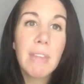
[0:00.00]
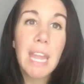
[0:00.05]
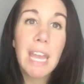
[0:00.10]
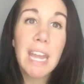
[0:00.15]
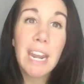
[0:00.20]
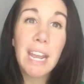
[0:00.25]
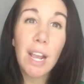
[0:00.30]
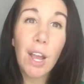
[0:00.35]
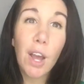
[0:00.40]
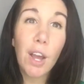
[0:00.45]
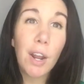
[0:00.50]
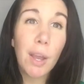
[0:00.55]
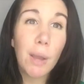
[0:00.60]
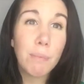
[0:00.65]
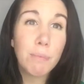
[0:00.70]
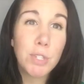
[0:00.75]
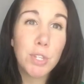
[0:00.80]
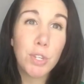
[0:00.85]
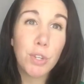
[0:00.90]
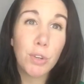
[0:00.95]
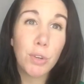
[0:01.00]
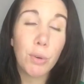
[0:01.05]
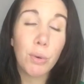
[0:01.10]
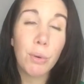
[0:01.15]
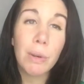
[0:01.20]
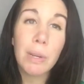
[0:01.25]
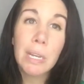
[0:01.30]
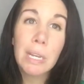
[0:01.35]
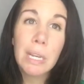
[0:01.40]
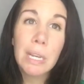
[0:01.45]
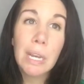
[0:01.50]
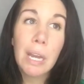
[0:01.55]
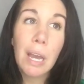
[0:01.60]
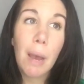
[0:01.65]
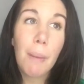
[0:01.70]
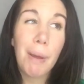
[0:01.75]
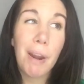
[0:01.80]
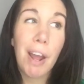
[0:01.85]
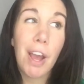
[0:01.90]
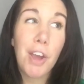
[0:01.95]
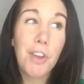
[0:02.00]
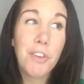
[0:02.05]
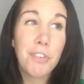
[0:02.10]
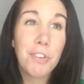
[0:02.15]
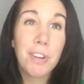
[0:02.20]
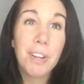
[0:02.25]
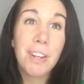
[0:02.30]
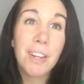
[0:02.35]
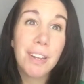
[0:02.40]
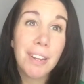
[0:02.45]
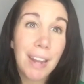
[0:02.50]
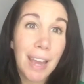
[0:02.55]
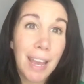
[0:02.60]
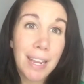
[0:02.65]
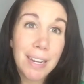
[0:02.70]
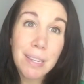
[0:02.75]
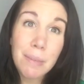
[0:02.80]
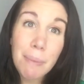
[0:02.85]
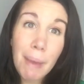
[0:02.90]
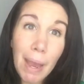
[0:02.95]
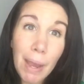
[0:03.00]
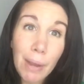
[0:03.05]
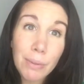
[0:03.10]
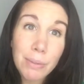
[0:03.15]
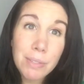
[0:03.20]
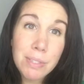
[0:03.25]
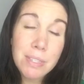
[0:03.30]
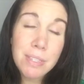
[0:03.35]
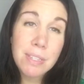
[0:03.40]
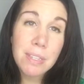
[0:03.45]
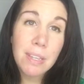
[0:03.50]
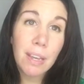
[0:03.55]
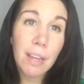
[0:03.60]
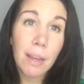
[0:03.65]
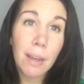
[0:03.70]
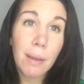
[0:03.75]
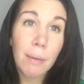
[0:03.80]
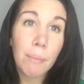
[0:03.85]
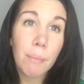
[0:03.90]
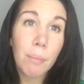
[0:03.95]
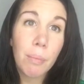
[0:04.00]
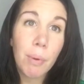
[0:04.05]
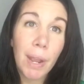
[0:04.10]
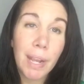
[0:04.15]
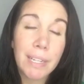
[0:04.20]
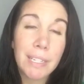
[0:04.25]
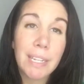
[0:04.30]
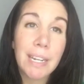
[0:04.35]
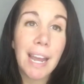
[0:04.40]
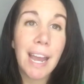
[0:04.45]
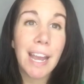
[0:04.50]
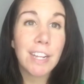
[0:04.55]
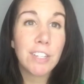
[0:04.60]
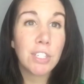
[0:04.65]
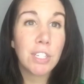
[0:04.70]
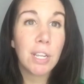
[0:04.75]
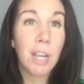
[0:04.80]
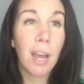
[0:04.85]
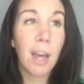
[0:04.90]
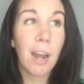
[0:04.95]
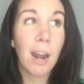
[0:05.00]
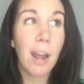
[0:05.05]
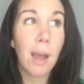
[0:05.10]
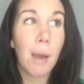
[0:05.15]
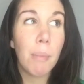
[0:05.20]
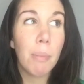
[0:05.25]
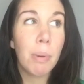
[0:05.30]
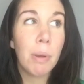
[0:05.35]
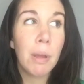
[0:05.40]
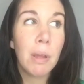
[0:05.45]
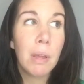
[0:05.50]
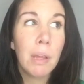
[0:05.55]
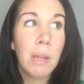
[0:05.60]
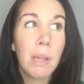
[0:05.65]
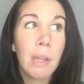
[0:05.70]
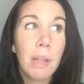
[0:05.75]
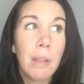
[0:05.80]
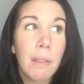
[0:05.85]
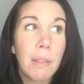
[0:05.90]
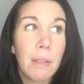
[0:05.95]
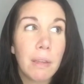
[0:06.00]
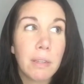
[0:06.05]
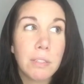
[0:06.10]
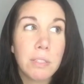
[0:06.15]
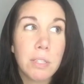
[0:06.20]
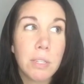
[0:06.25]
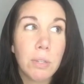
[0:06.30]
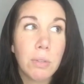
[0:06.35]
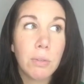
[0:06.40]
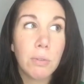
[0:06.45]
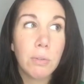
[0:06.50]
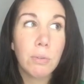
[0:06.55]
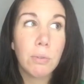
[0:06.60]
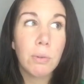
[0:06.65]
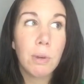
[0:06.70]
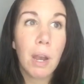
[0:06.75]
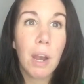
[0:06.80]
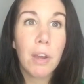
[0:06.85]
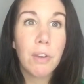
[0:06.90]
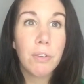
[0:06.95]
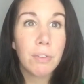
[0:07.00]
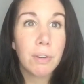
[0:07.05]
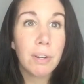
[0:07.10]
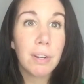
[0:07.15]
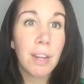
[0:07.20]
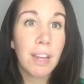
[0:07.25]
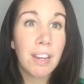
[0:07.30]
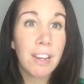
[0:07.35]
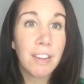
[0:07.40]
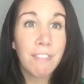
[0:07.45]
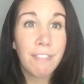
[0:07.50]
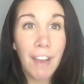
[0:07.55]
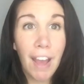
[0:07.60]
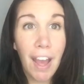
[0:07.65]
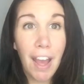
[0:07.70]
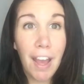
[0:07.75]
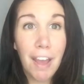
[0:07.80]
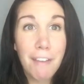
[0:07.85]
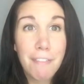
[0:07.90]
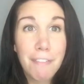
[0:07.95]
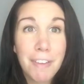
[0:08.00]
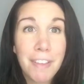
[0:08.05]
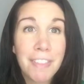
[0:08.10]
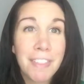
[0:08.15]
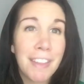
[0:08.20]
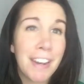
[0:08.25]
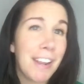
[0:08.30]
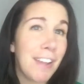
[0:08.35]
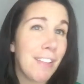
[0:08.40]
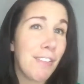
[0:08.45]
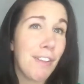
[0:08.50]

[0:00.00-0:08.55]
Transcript: And I got up to about 190 pounds pregnant. I actually got up like to 195, and then I